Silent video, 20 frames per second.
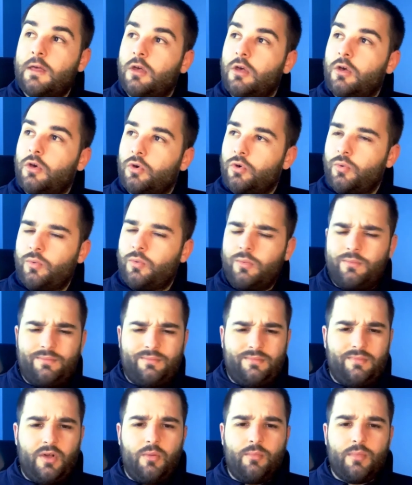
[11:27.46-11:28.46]
Cool.
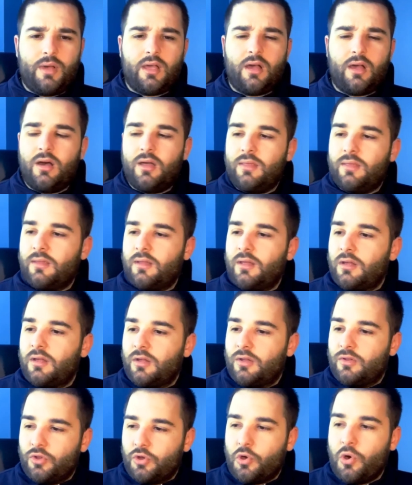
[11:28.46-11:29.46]
Oh my god.
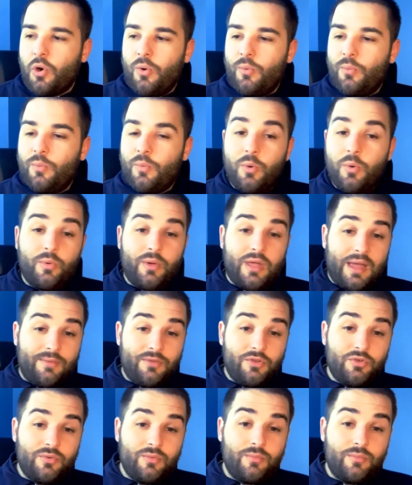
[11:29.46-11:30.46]
The code will
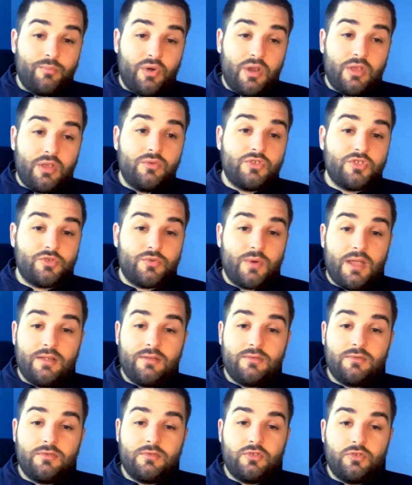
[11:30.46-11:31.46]
bring you
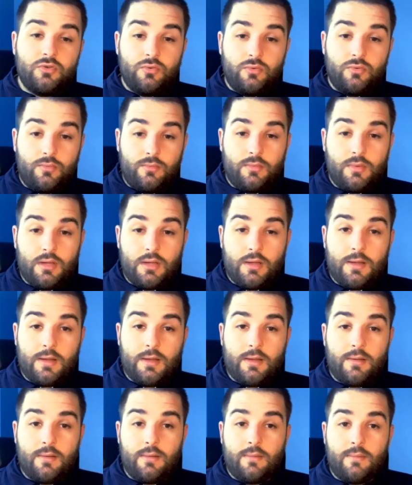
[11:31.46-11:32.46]
straight to
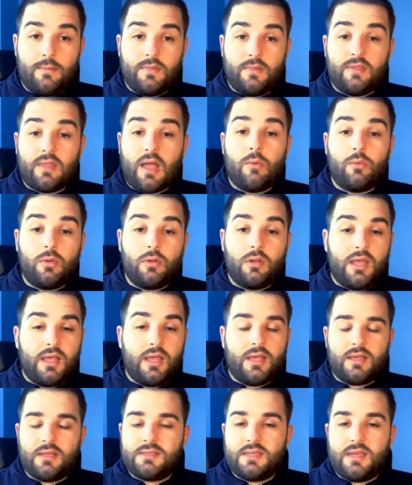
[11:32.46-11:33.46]
the download
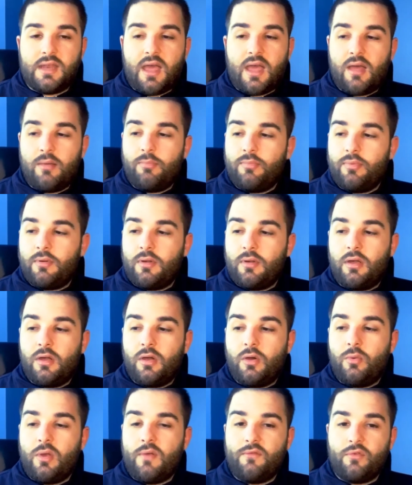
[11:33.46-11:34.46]
link. It's an app.
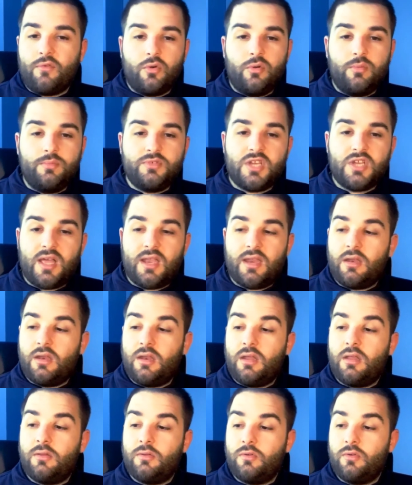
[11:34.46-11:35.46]
We have a group chat in
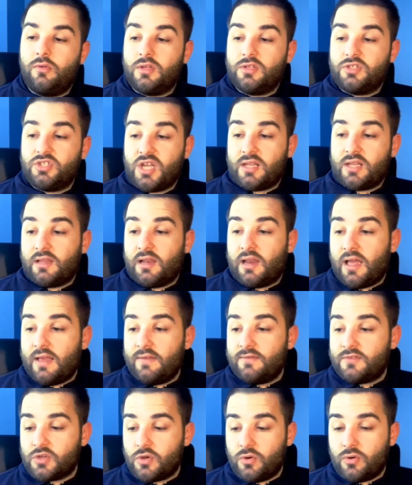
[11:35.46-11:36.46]
it. You can check the
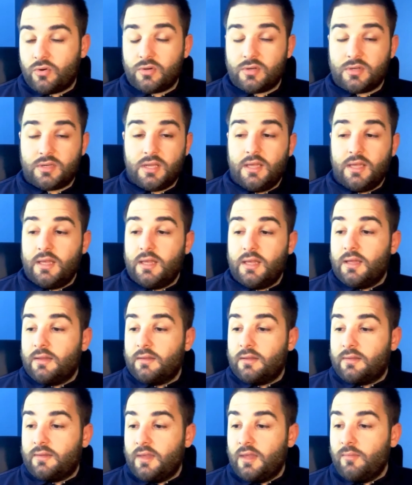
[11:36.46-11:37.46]
live scores,
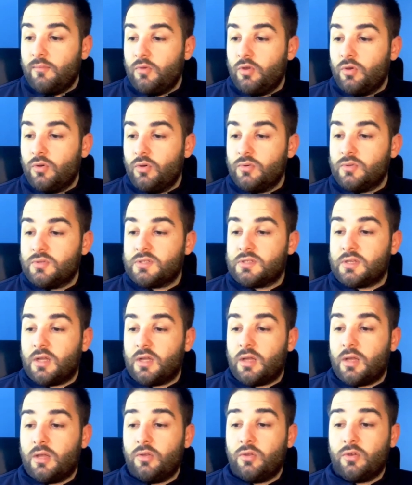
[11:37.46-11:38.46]
the team news.
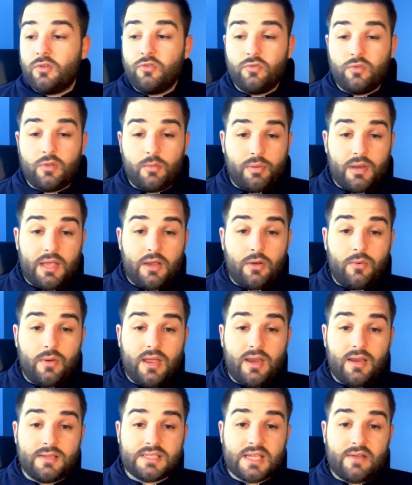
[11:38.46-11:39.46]
You can do the player
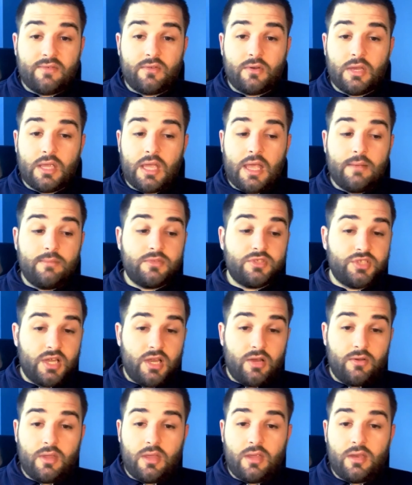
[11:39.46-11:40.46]
ratings after the game.
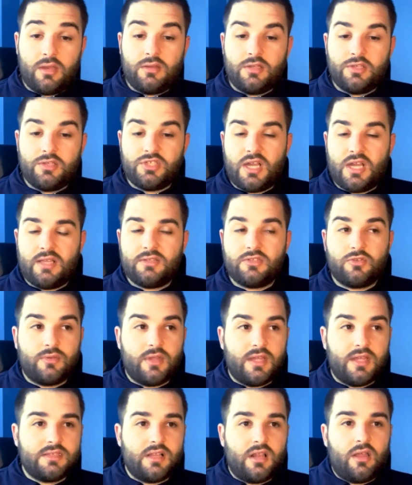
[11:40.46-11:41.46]
Share that in the chat. So
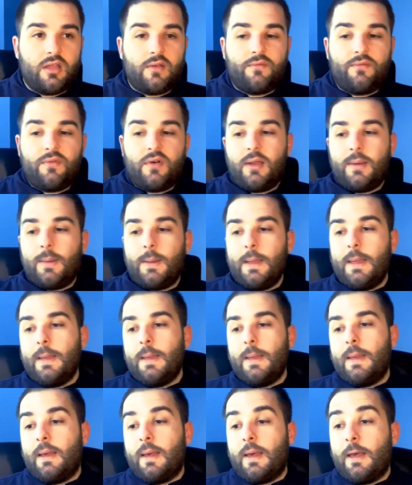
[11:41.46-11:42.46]
that's a lot of fun.
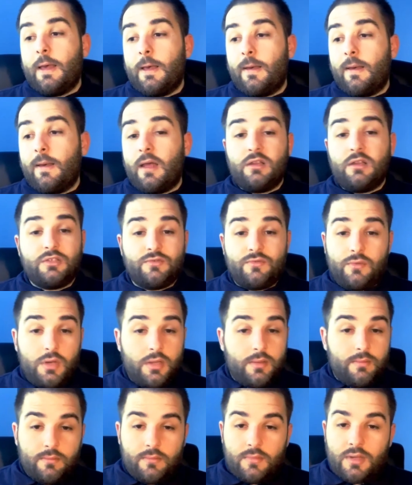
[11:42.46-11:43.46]
And it's
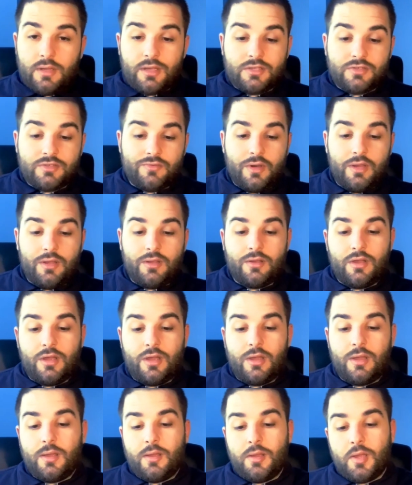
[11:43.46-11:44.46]
free. It's free.
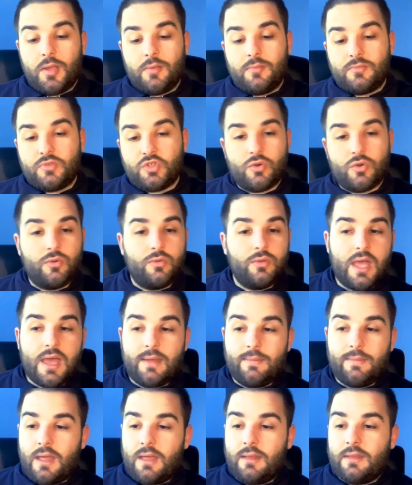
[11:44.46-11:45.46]
So do
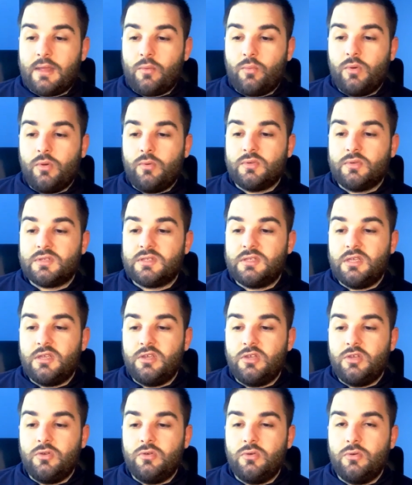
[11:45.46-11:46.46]
that, and then we will see
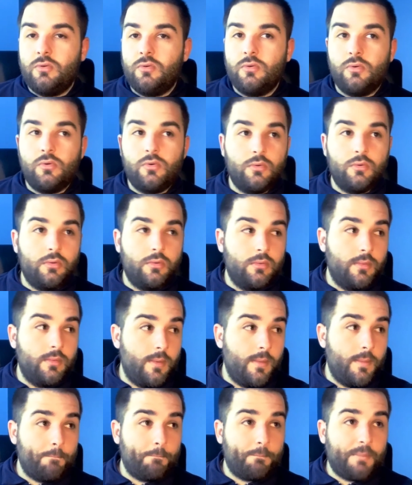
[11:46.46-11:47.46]

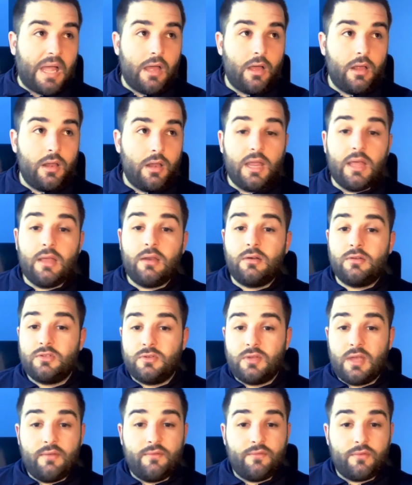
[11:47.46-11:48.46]
you later
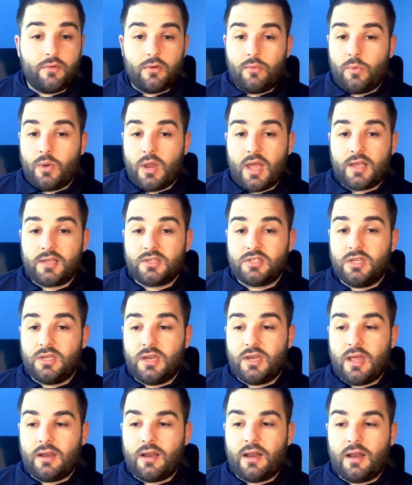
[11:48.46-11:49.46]
today for a
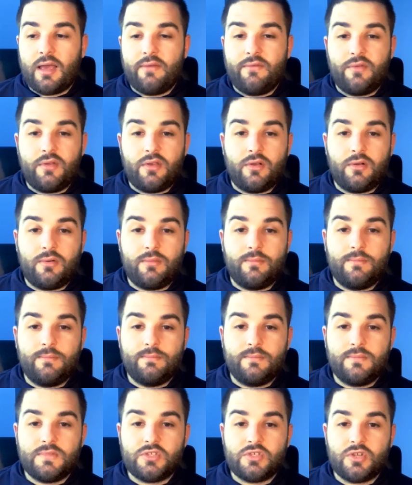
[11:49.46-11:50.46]
reaction and a live video.
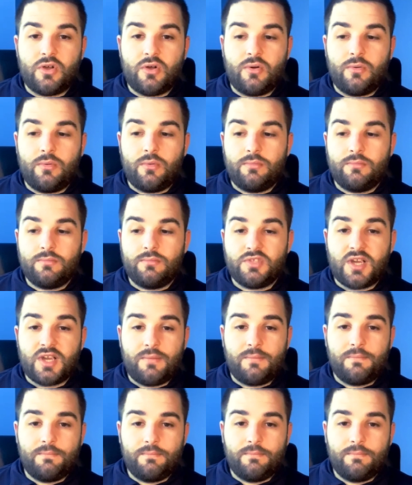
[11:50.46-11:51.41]
So ciao.